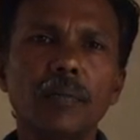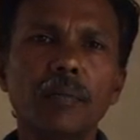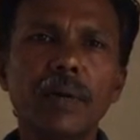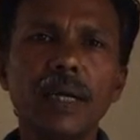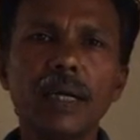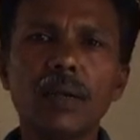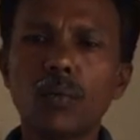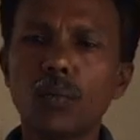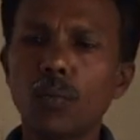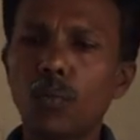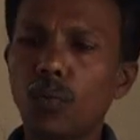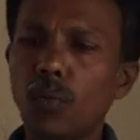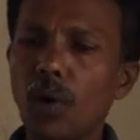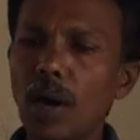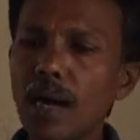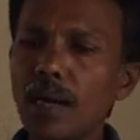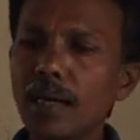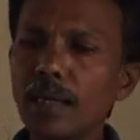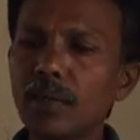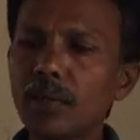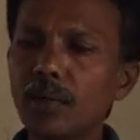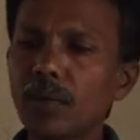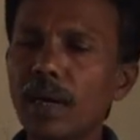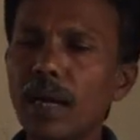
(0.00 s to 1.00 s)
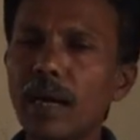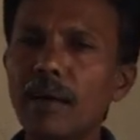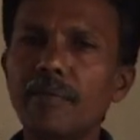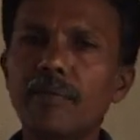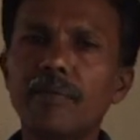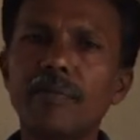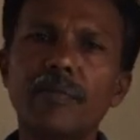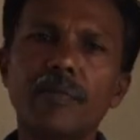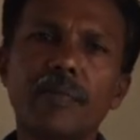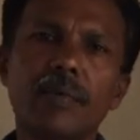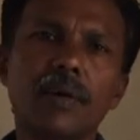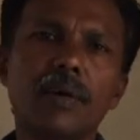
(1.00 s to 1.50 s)
But what you
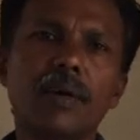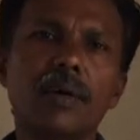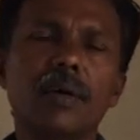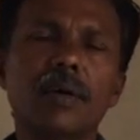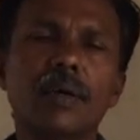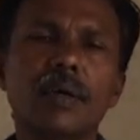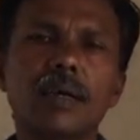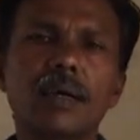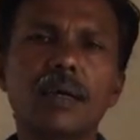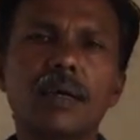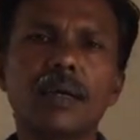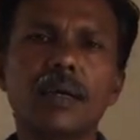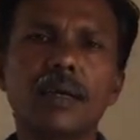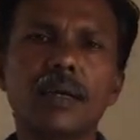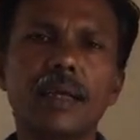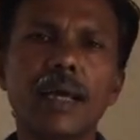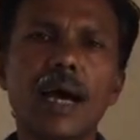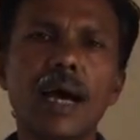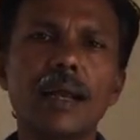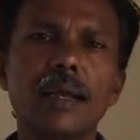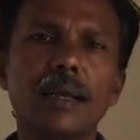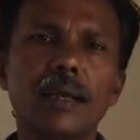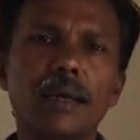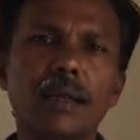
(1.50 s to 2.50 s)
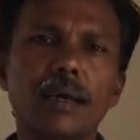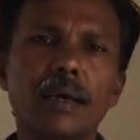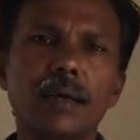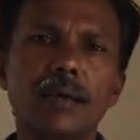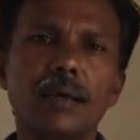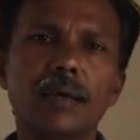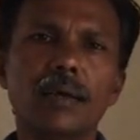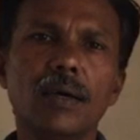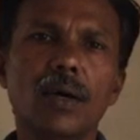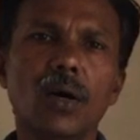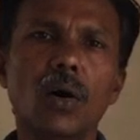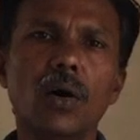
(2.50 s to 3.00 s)
have done
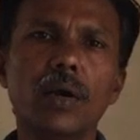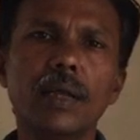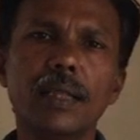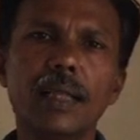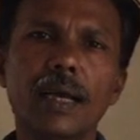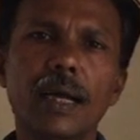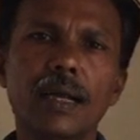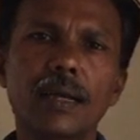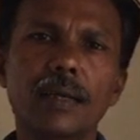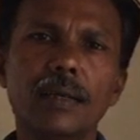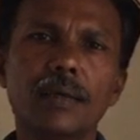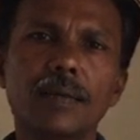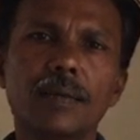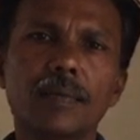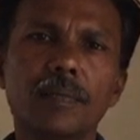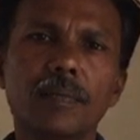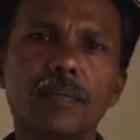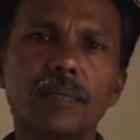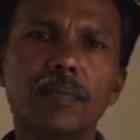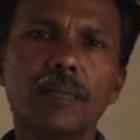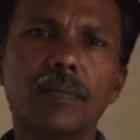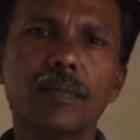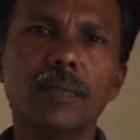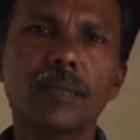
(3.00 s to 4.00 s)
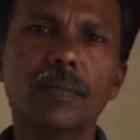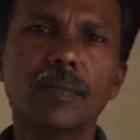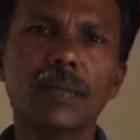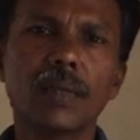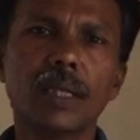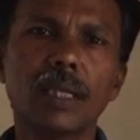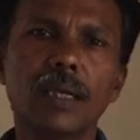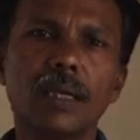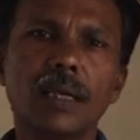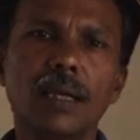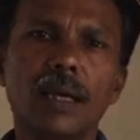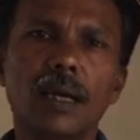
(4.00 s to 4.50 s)
on that?
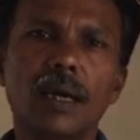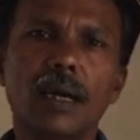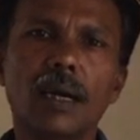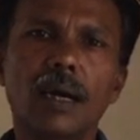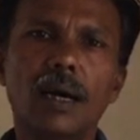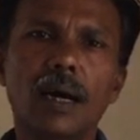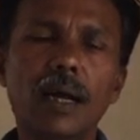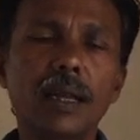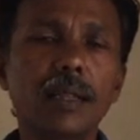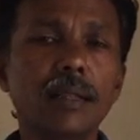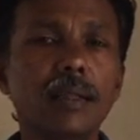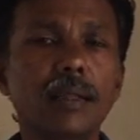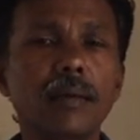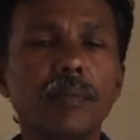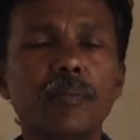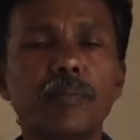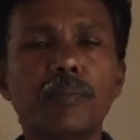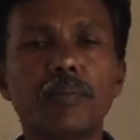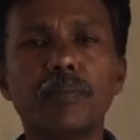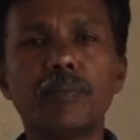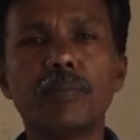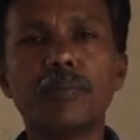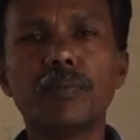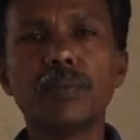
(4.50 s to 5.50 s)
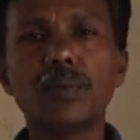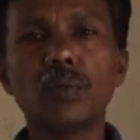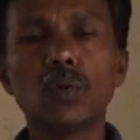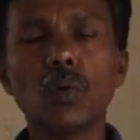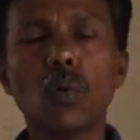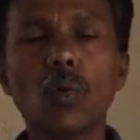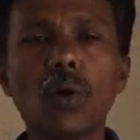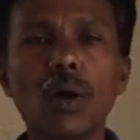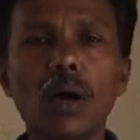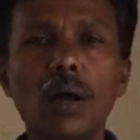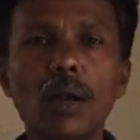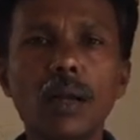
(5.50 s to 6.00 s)
And the
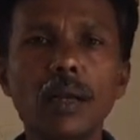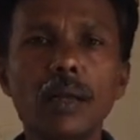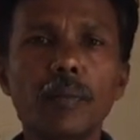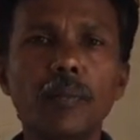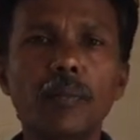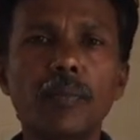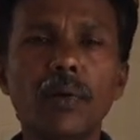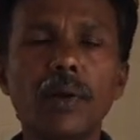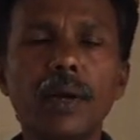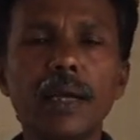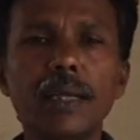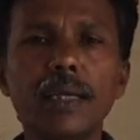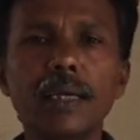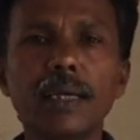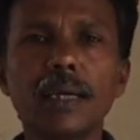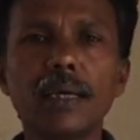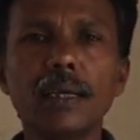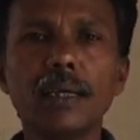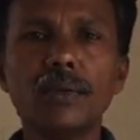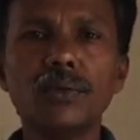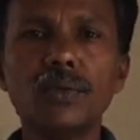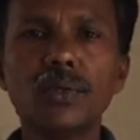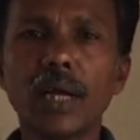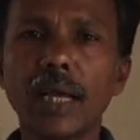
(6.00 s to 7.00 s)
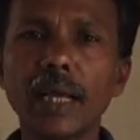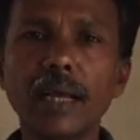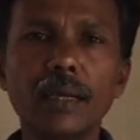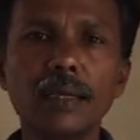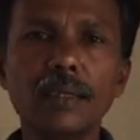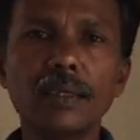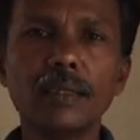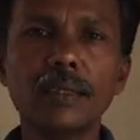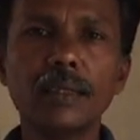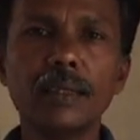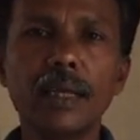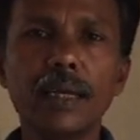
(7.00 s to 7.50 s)
so-called political
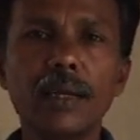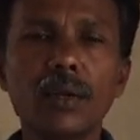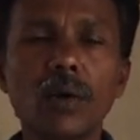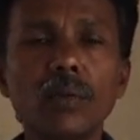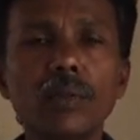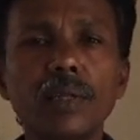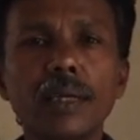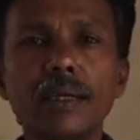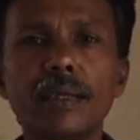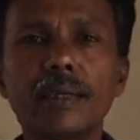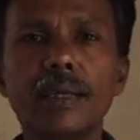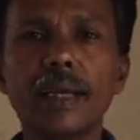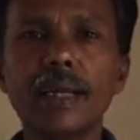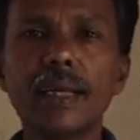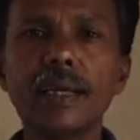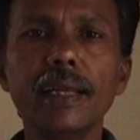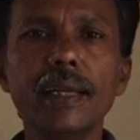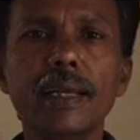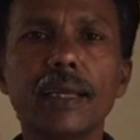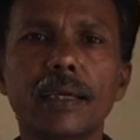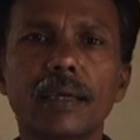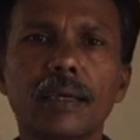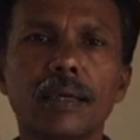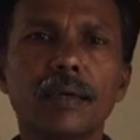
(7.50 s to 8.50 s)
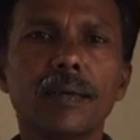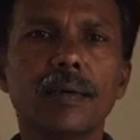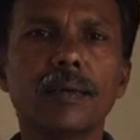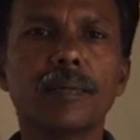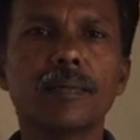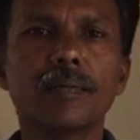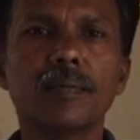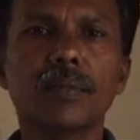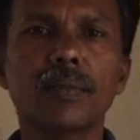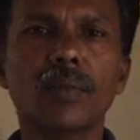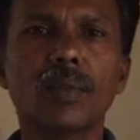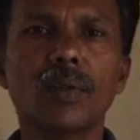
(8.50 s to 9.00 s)
giants, they know the technique
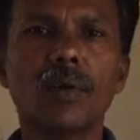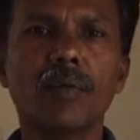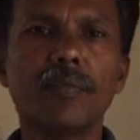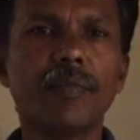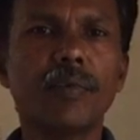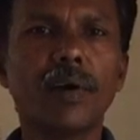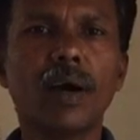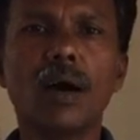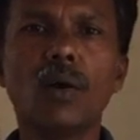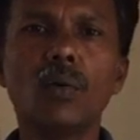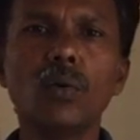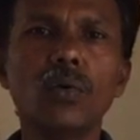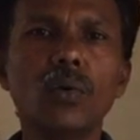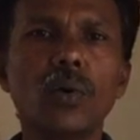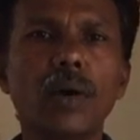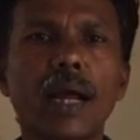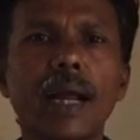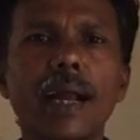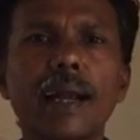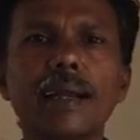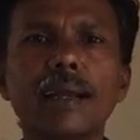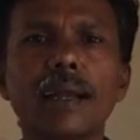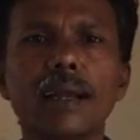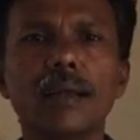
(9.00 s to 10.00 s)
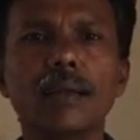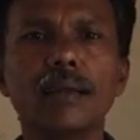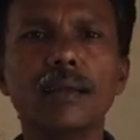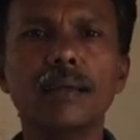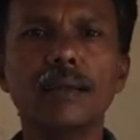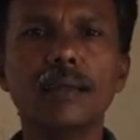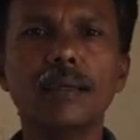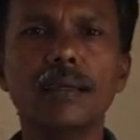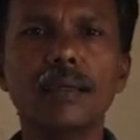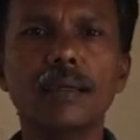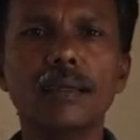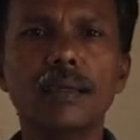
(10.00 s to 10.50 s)
of how to handle,
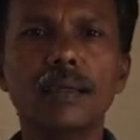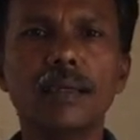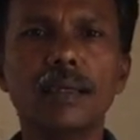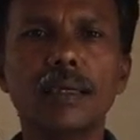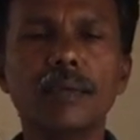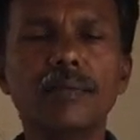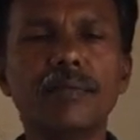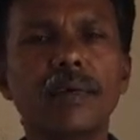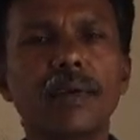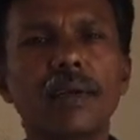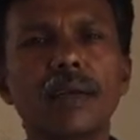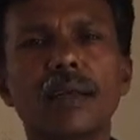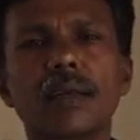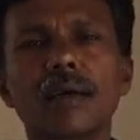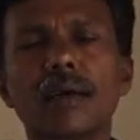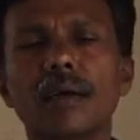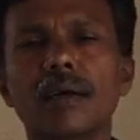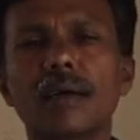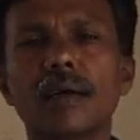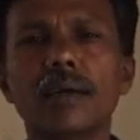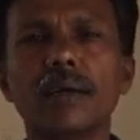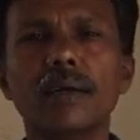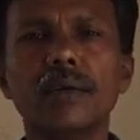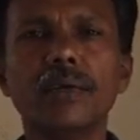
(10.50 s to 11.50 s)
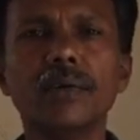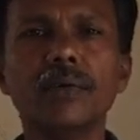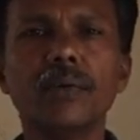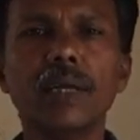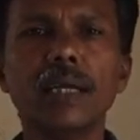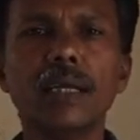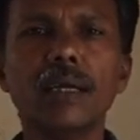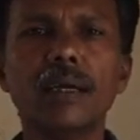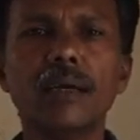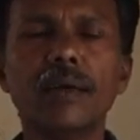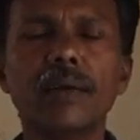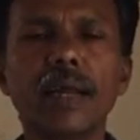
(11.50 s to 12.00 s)
even
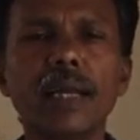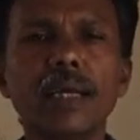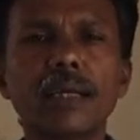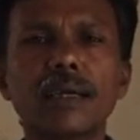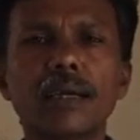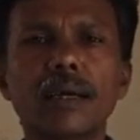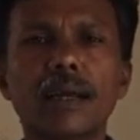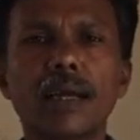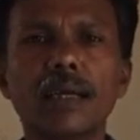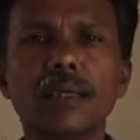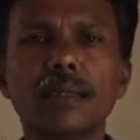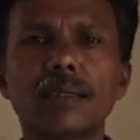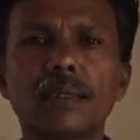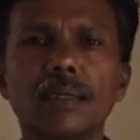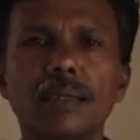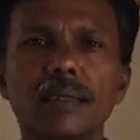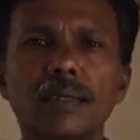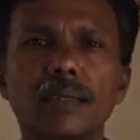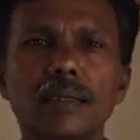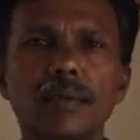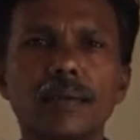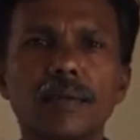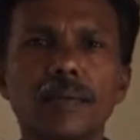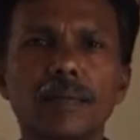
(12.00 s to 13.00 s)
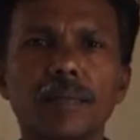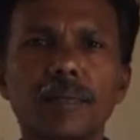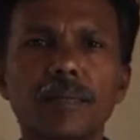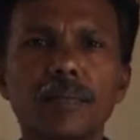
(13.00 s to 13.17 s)
during great crisis.